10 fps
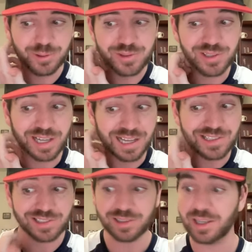
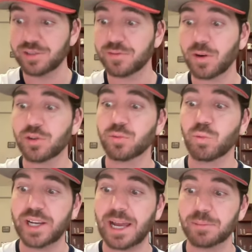first
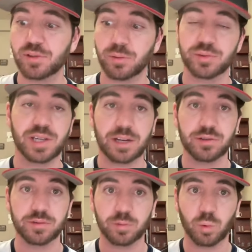rehab start was
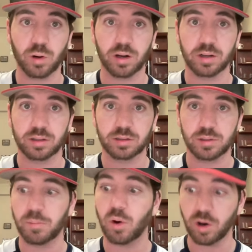scheduled for
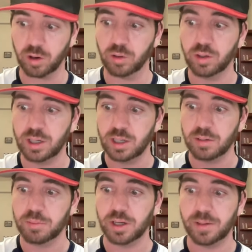tomorrow,
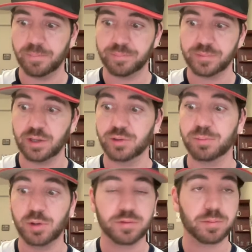but it was
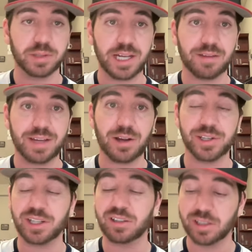moved from Lehigh Valley
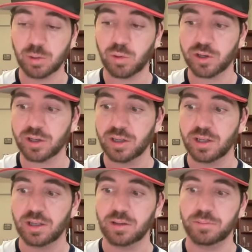to Clearwater
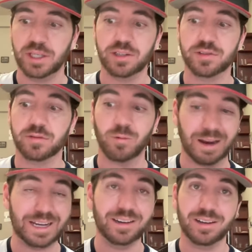because of
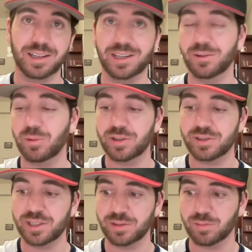rain, and they didn't want to
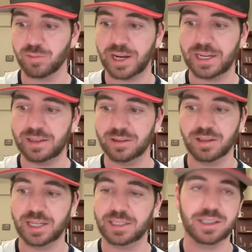see his rain
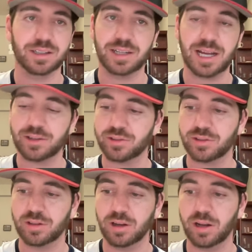like get notched,
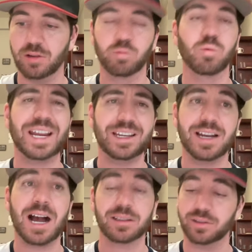rain
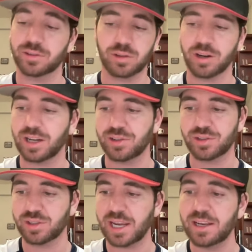knock the start, I
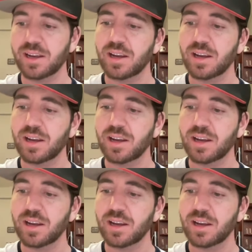should say.